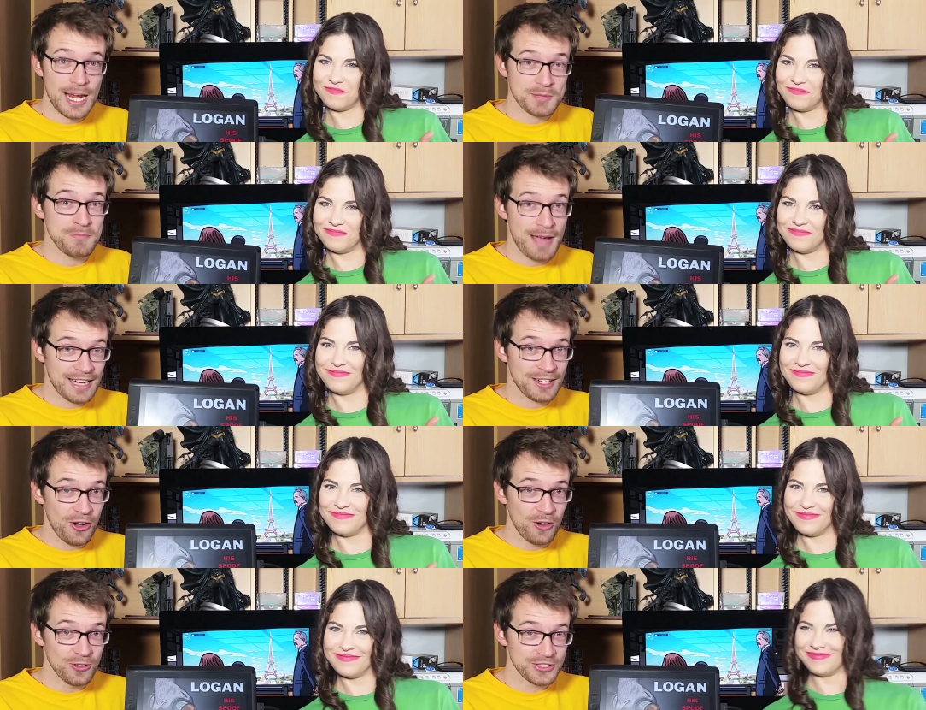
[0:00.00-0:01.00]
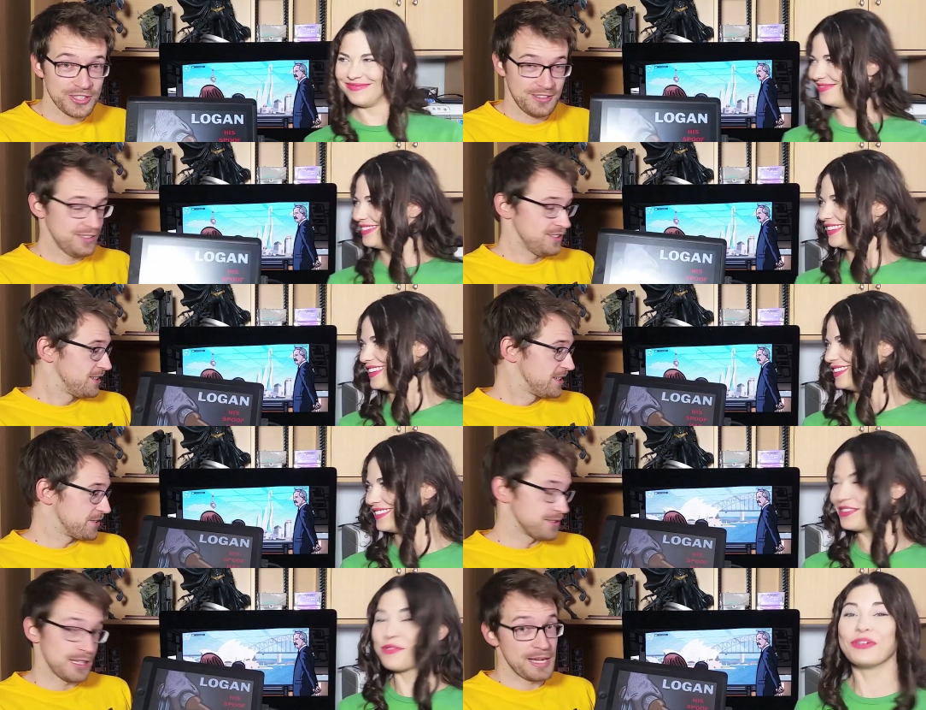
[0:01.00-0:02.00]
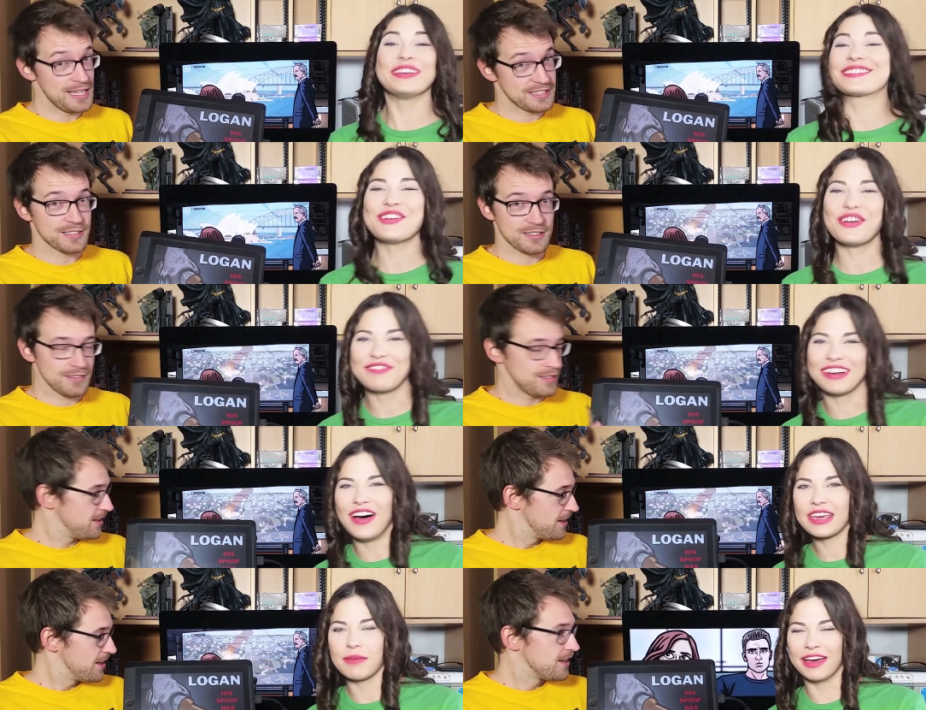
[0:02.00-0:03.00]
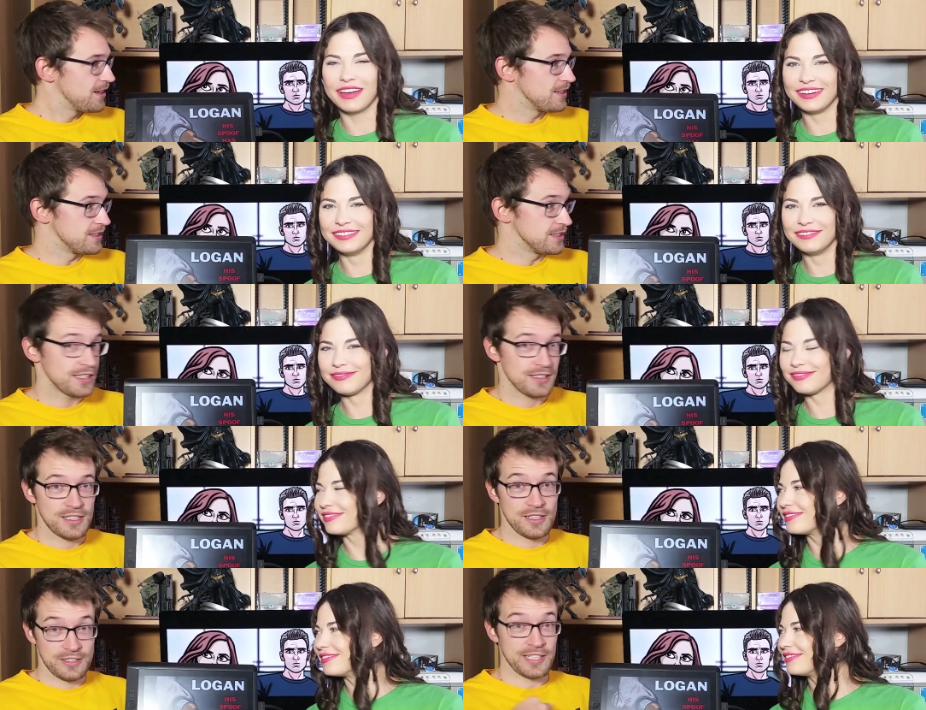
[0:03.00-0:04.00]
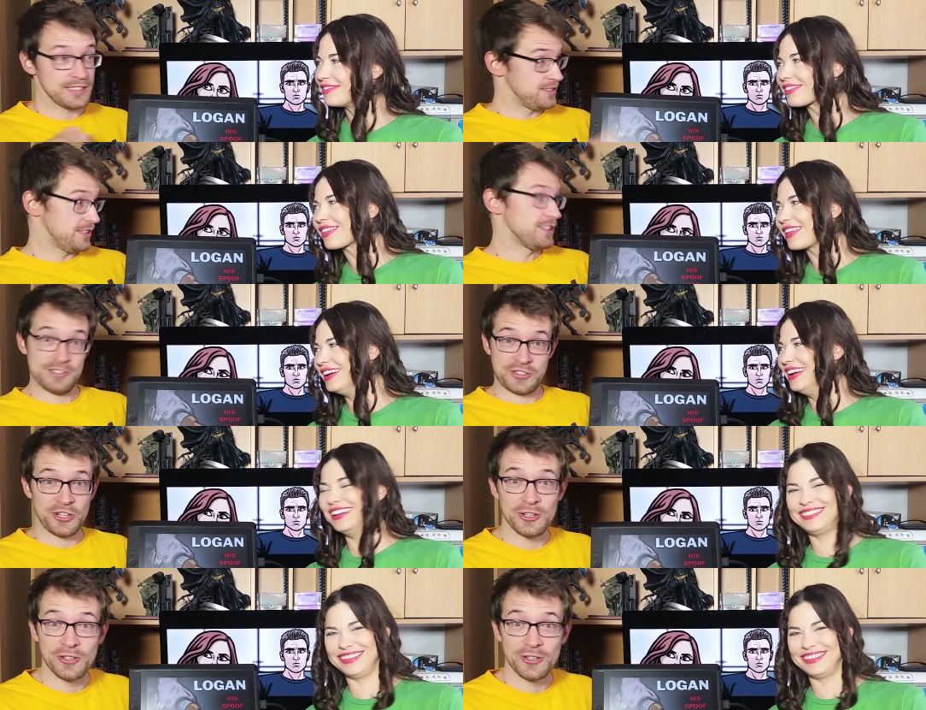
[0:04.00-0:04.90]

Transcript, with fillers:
Speaker 1: James Mangold. The man well, he's not
Speaker 2: even lying about it.
Speaker 1: Yeah. Uh, that's true.